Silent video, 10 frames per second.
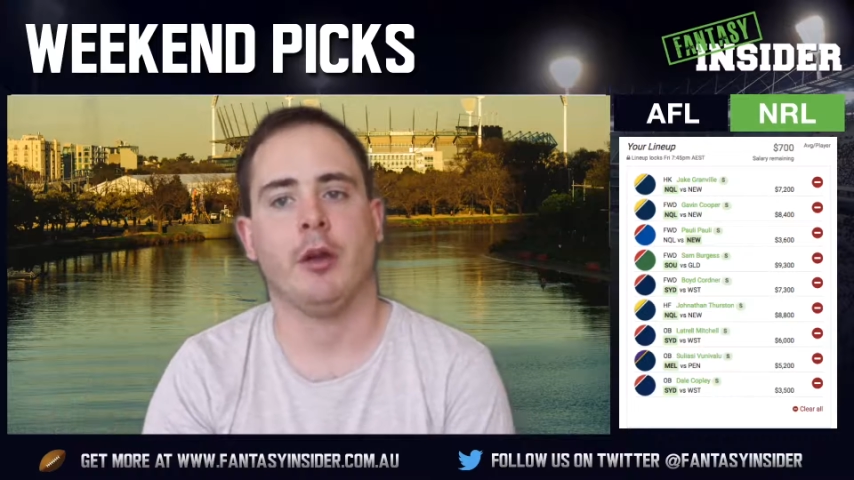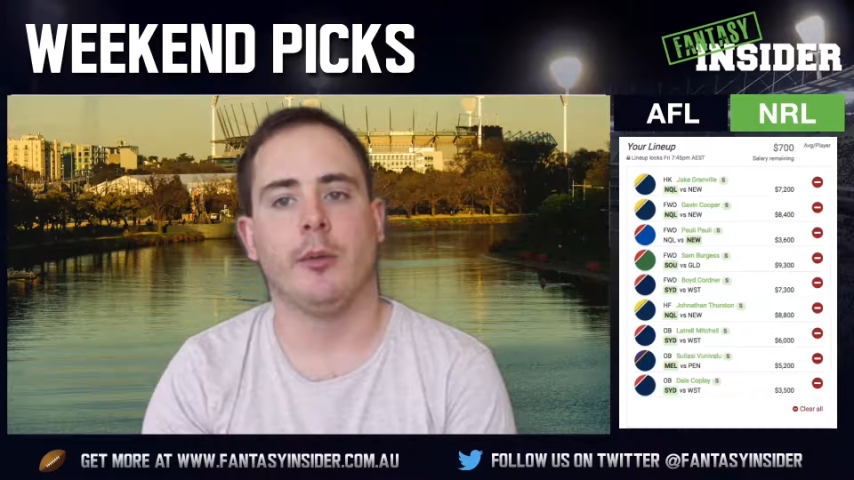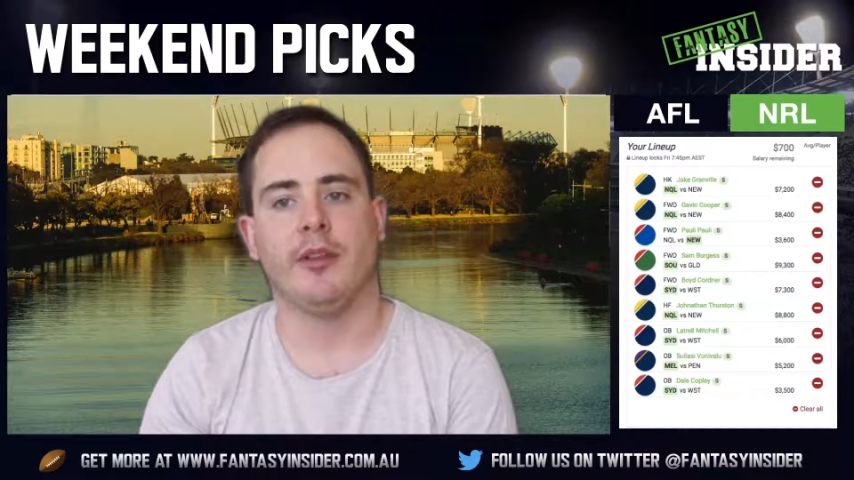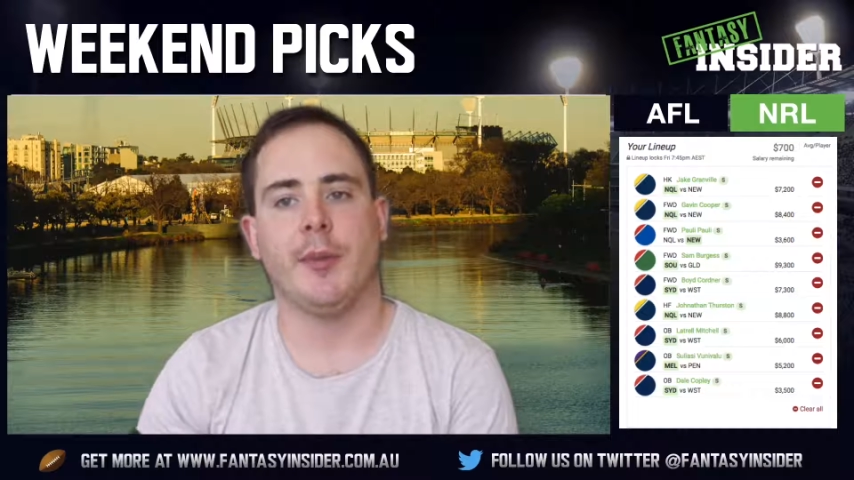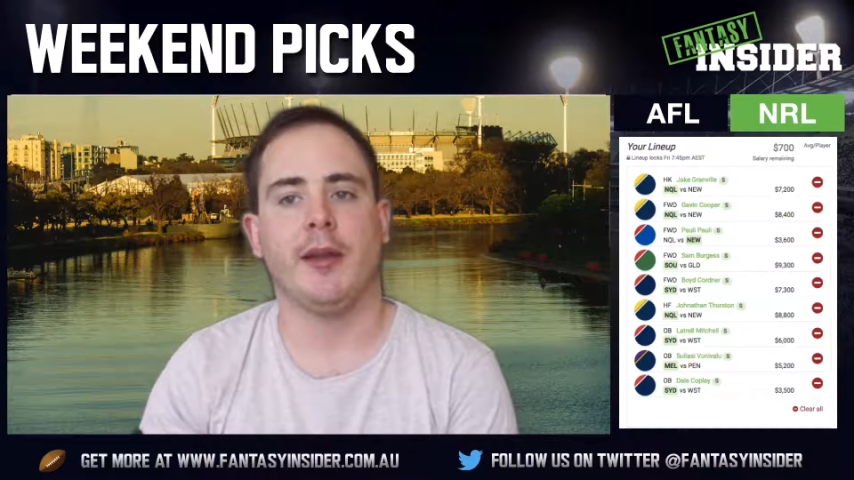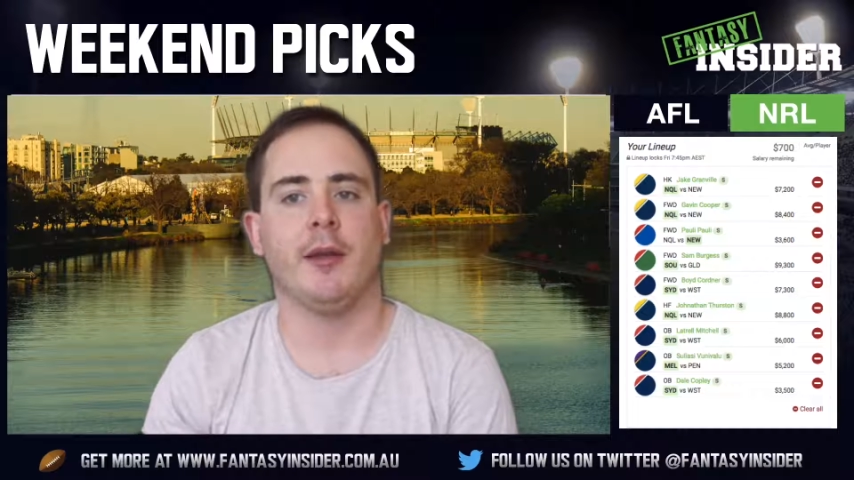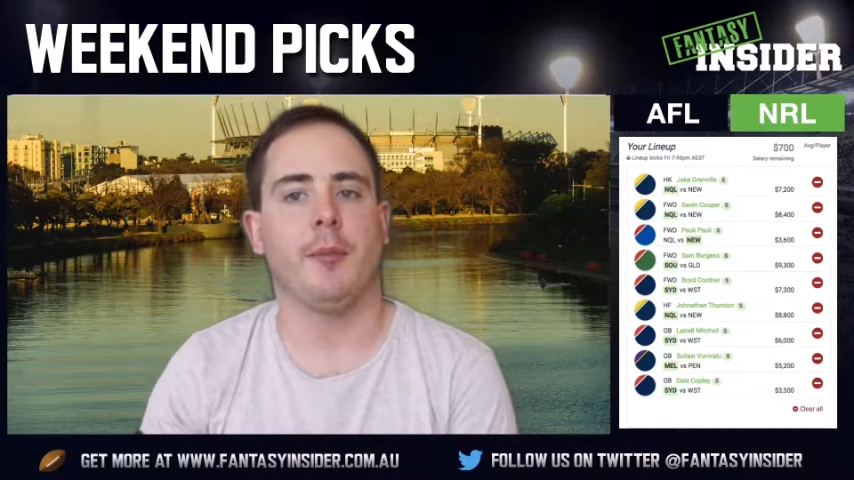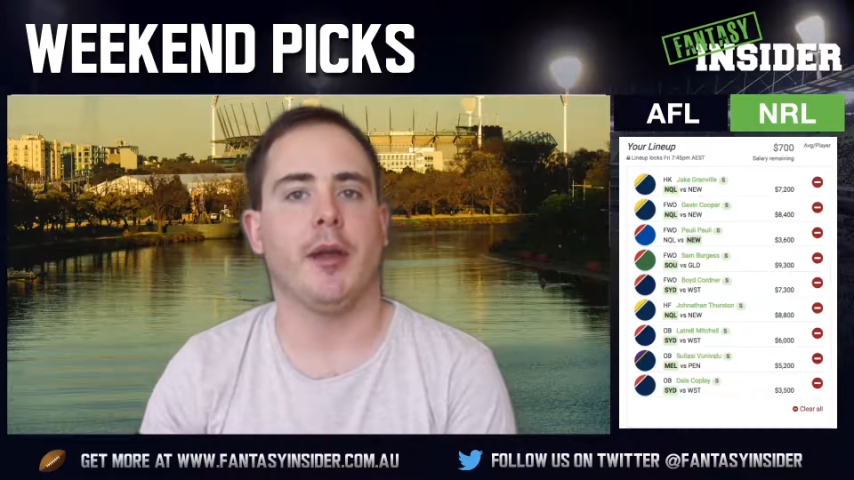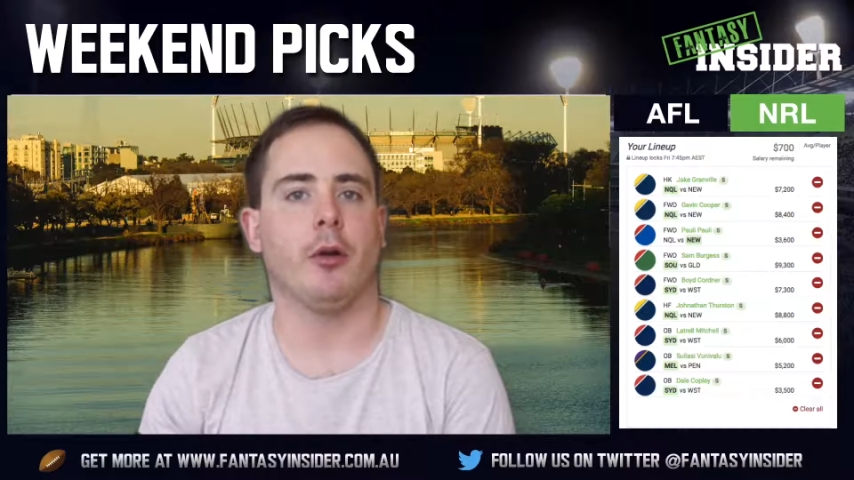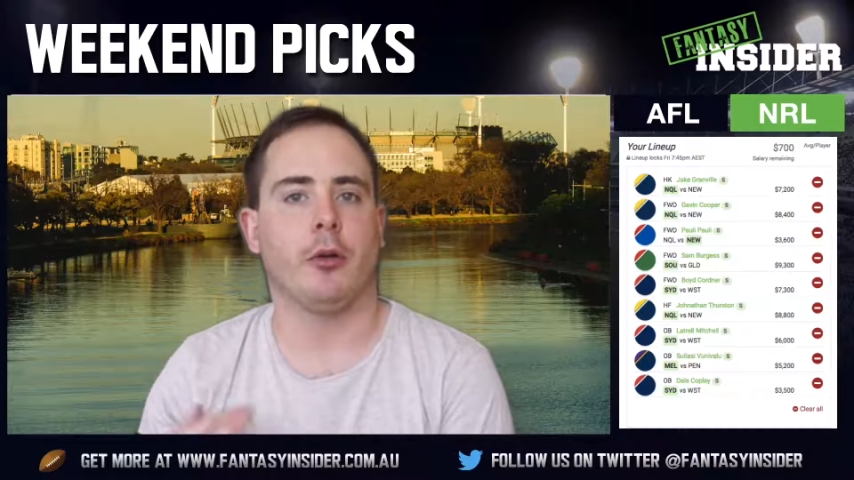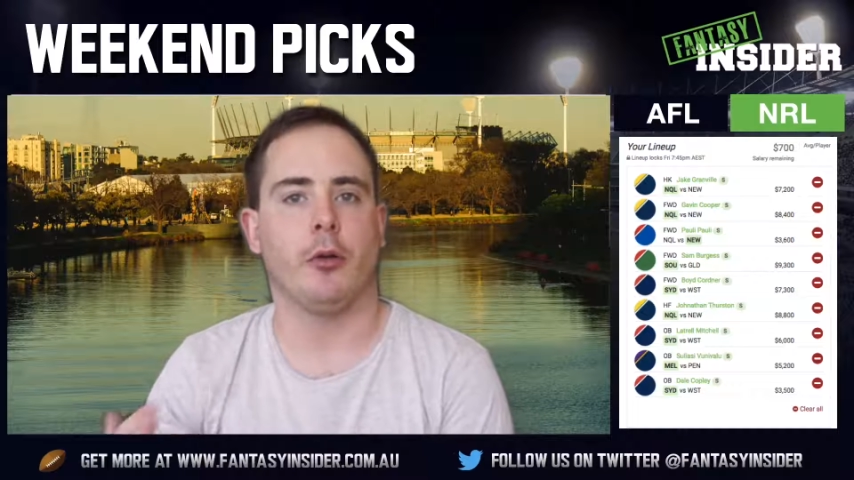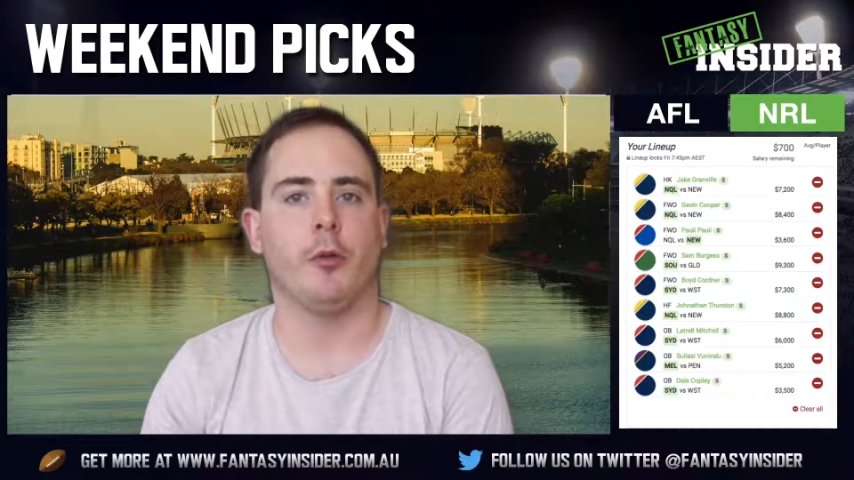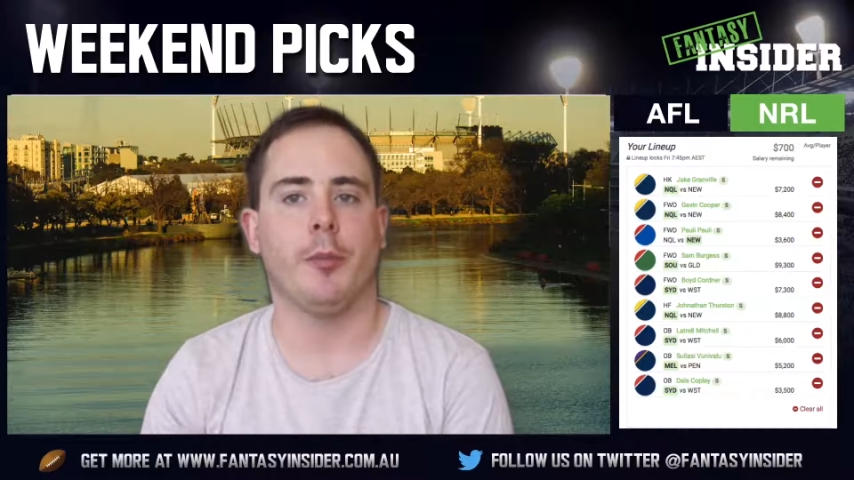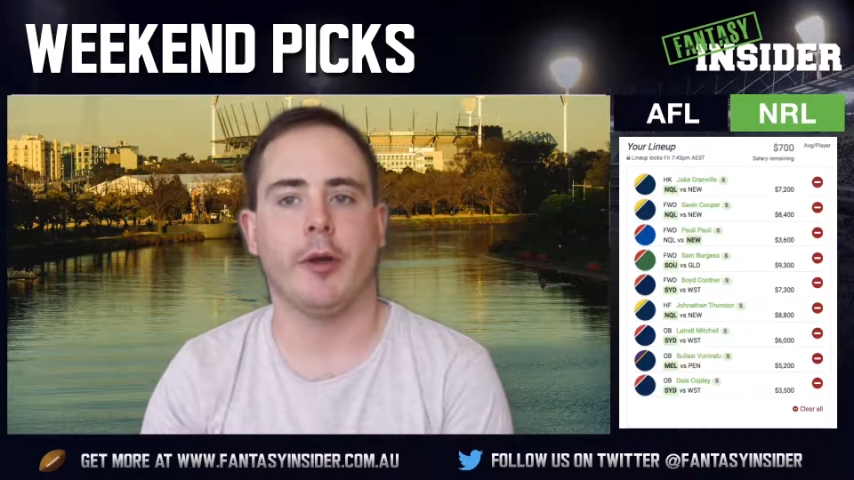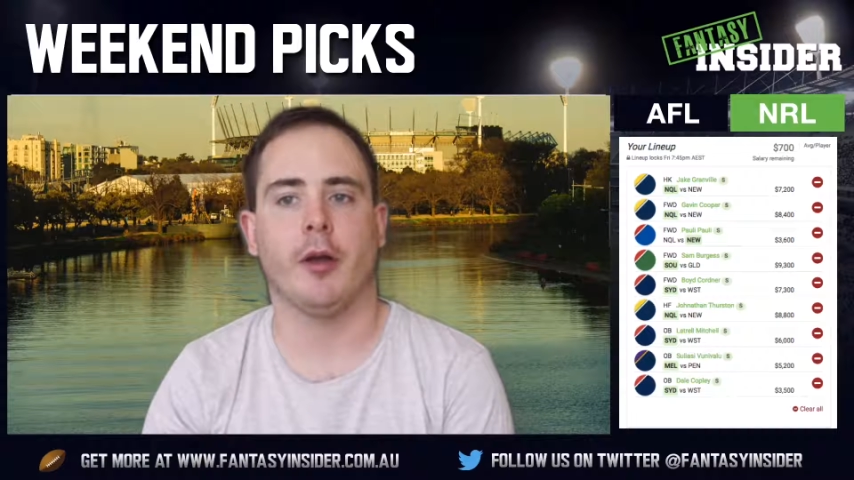We're spending big on
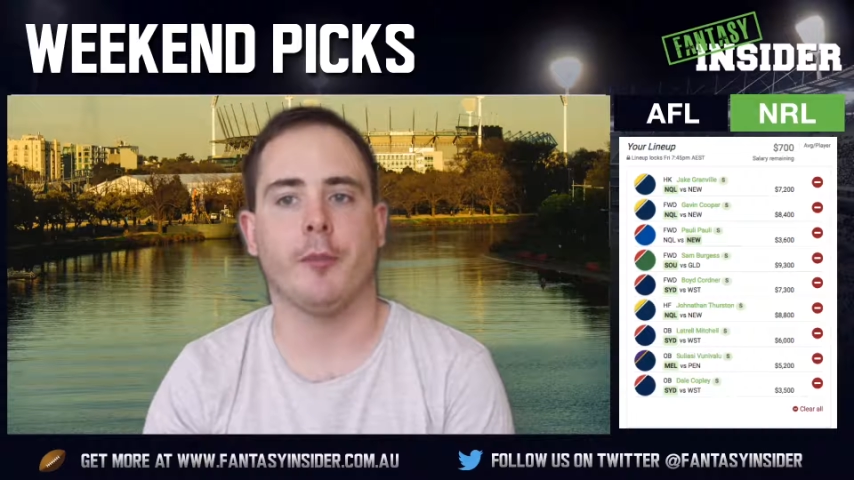Cooper,